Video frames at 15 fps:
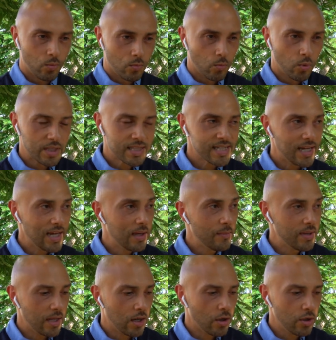What
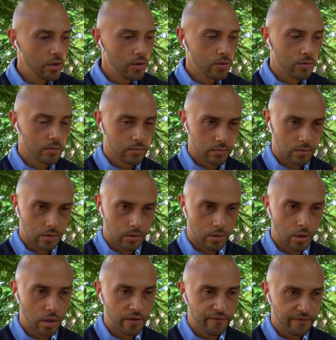time are you
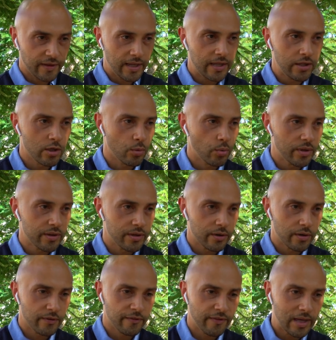off and you're with
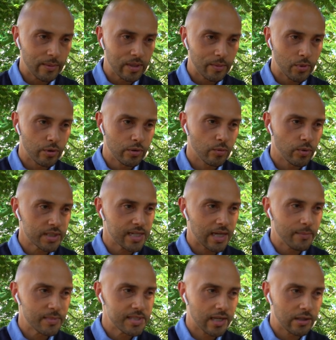your family mode? What
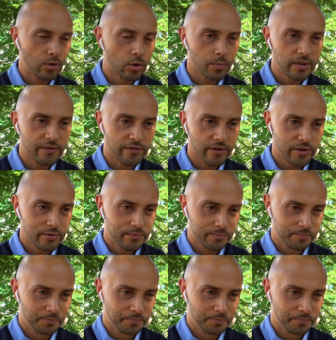time is that normally for you?